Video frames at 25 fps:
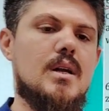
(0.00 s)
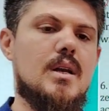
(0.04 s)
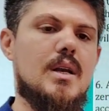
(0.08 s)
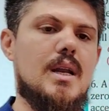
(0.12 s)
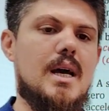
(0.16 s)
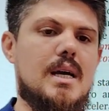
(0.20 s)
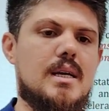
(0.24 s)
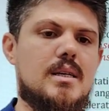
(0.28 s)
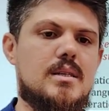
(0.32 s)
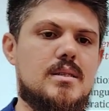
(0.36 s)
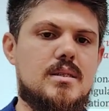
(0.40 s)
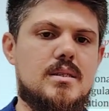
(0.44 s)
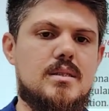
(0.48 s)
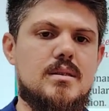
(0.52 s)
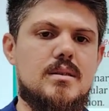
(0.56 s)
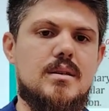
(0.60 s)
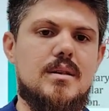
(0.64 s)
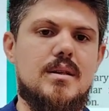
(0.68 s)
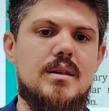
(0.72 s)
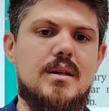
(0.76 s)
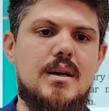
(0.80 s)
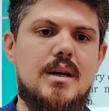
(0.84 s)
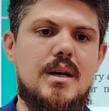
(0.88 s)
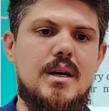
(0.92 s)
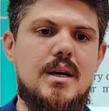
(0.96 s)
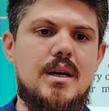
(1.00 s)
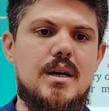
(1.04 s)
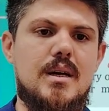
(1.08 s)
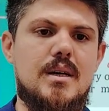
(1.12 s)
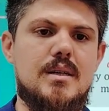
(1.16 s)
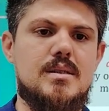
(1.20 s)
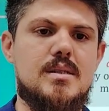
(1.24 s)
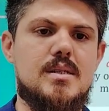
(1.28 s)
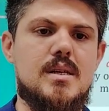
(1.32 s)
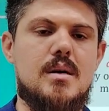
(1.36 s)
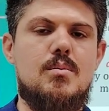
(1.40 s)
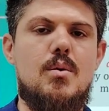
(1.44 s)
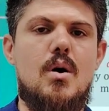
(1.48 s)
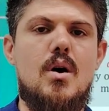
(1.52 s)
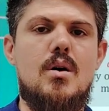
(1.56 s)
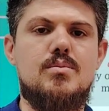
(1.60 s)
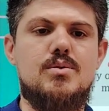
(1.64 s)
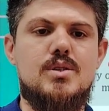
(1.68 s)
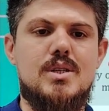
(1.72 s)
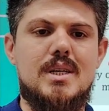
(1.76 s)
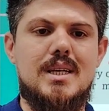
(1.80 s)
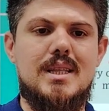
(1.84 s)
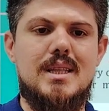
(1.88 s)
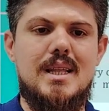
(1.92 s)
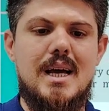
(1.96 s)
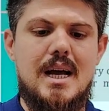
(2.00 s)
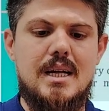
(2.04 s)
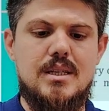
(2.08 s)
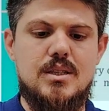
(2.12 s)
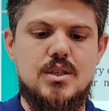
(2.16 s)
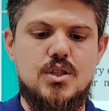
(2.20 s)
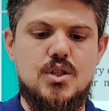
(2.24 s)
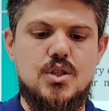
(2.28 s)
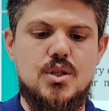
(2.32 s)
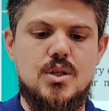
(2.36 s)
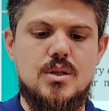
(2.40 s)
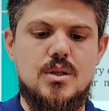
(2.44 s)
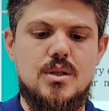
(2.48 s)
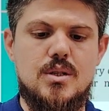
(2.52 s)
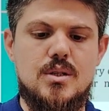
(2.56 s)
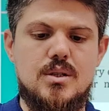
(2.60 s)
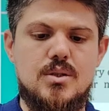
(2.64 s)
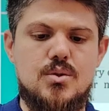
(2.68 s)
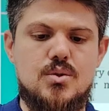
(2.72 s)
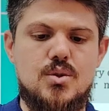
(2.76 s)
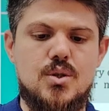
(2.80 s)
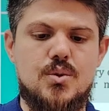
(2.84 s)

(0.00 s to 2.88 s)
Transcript: Like some object that